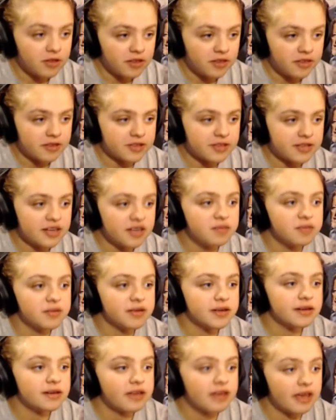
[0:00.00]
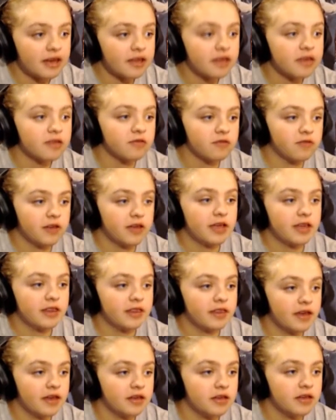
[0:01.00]
the statement can convey that
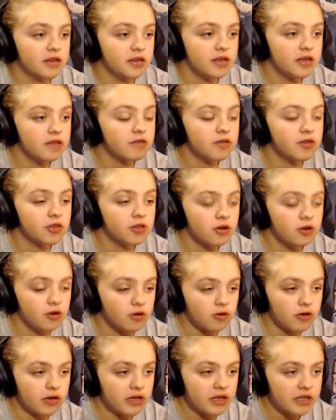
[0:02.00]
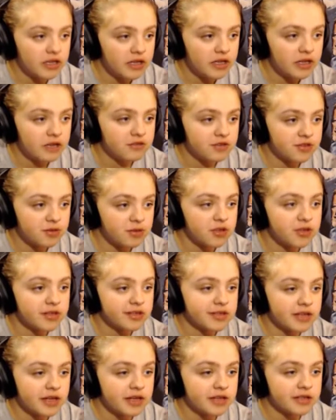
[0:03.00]
even though if someone
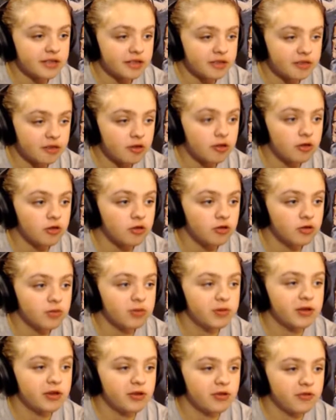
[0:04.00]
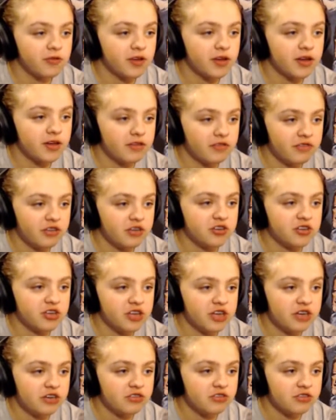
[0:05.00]
says that they'll only be your friend if you
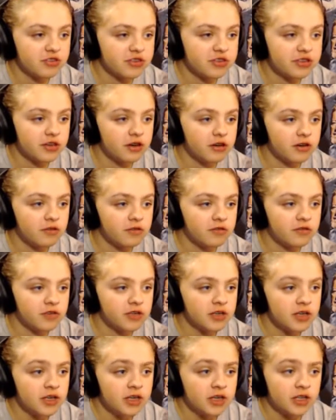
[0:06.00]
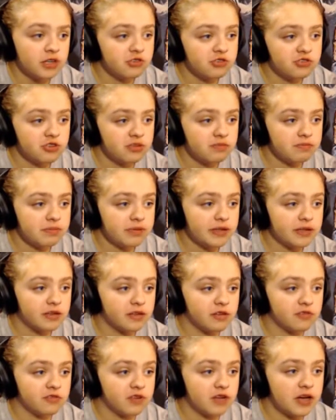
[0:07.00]
change yourself, you shouldn't be their
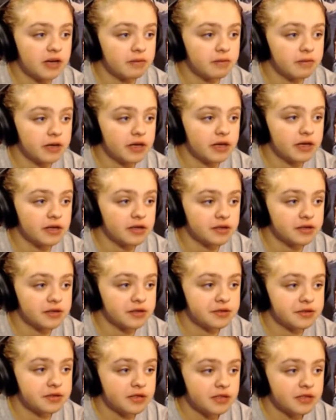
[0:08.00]
friend, because